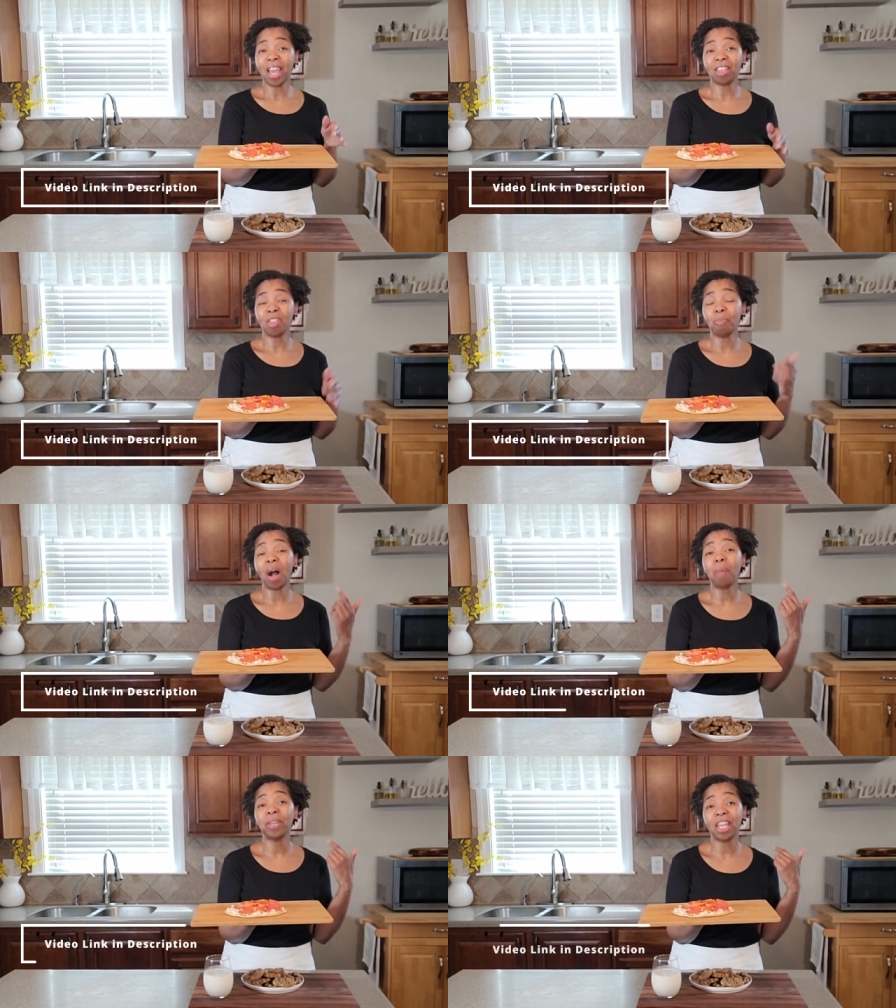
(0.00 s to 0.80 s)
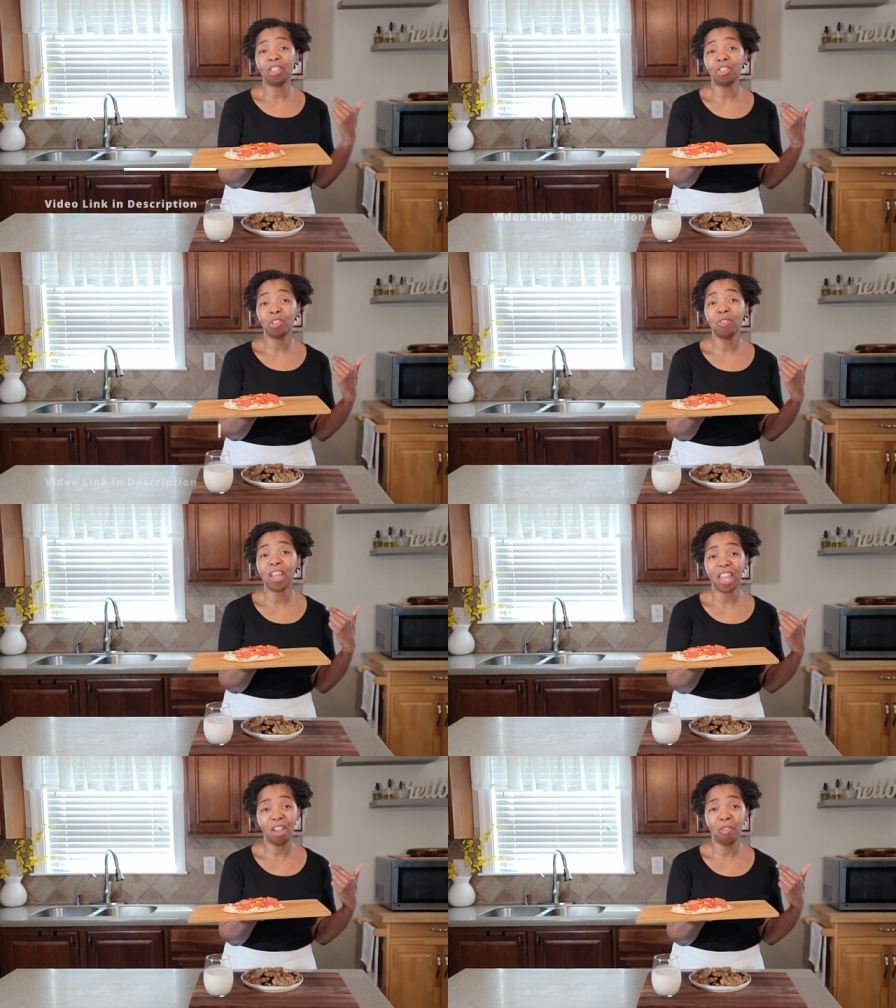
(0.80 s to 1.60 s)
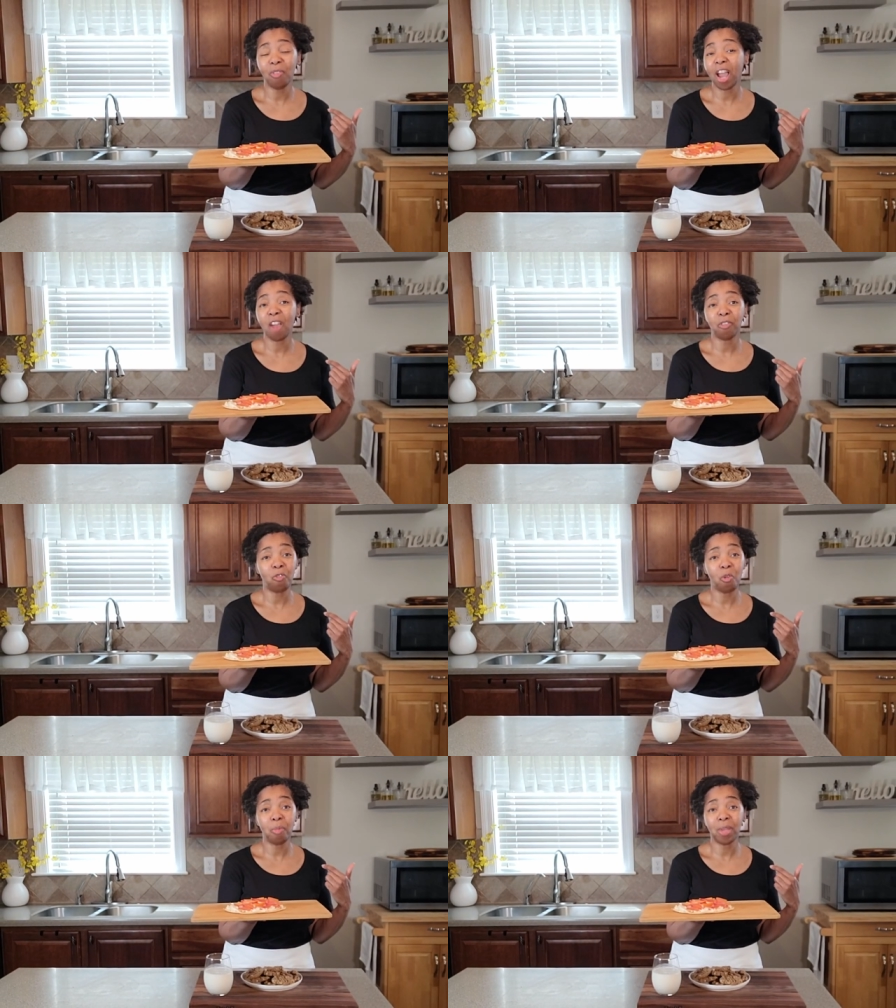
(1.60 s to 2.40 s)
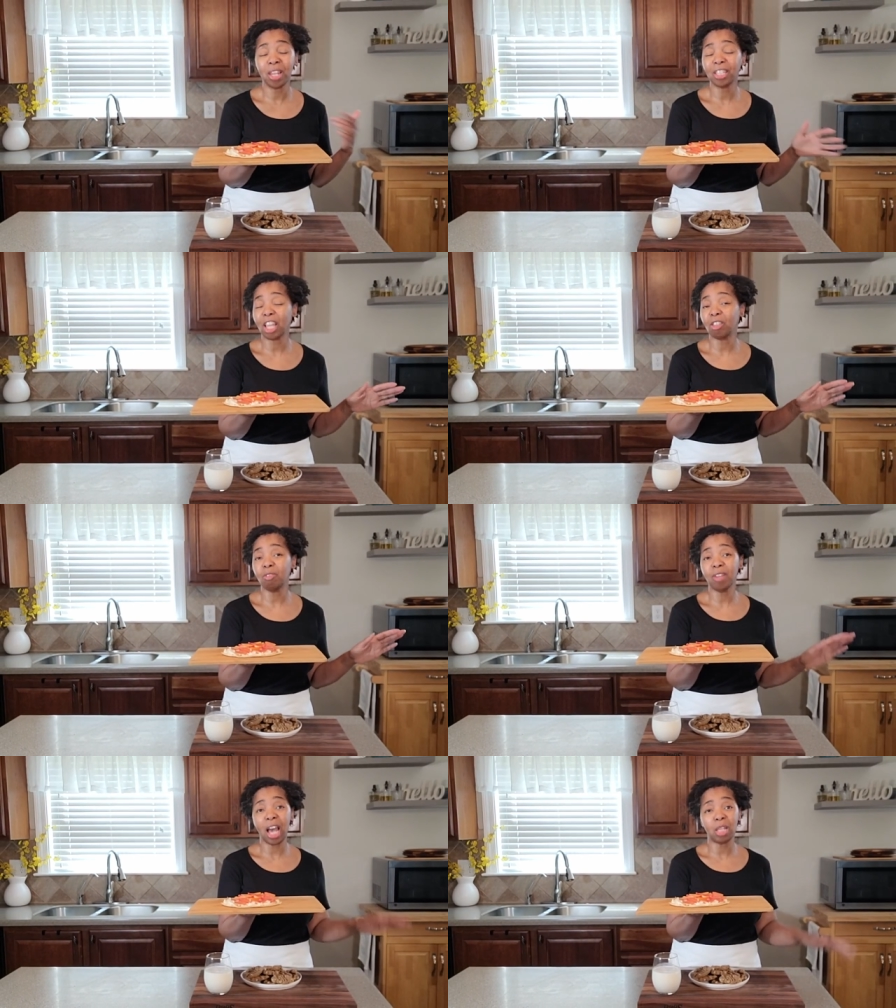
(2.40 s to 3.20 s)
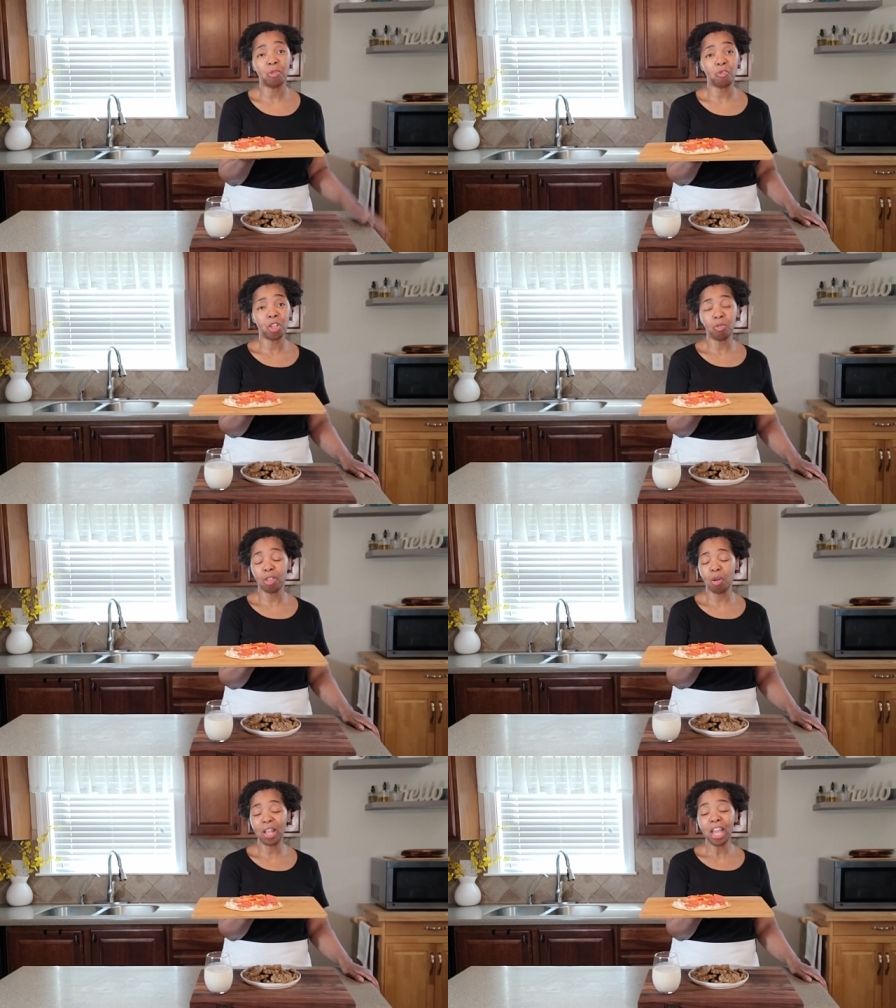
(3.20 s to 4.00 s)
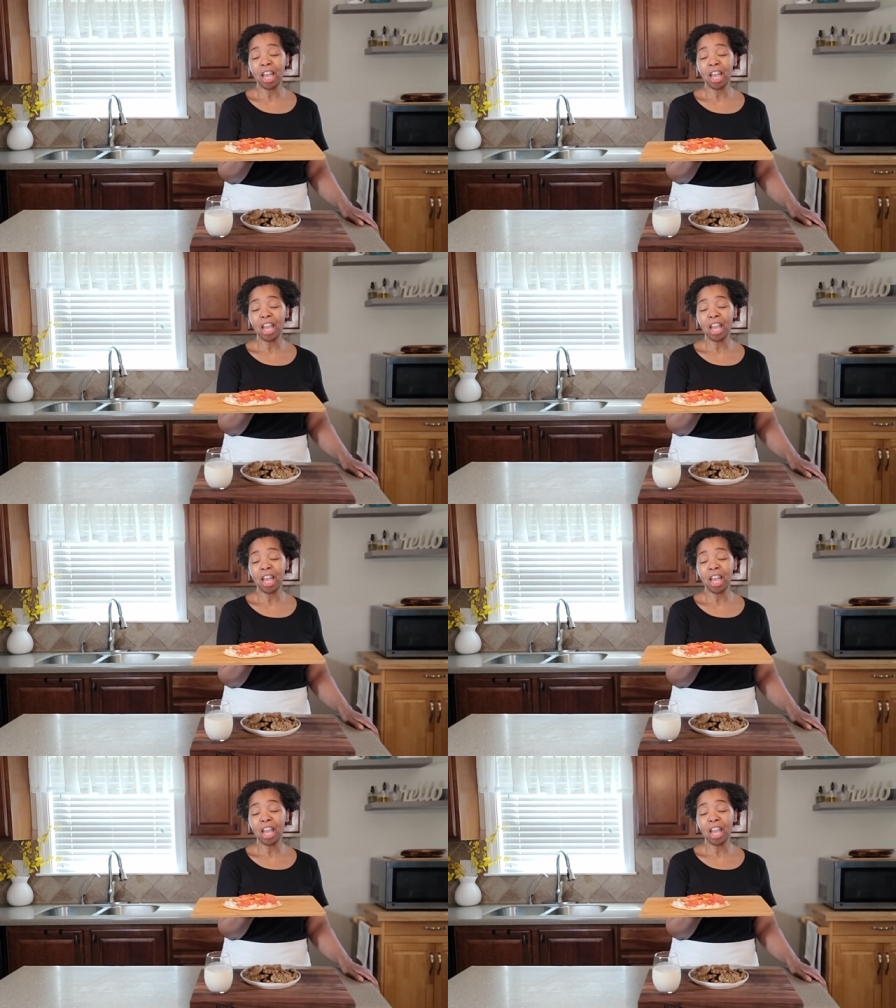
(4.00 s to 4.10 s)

and then you pop it into the air fryer for 4 minutes, and you guys, before you know it,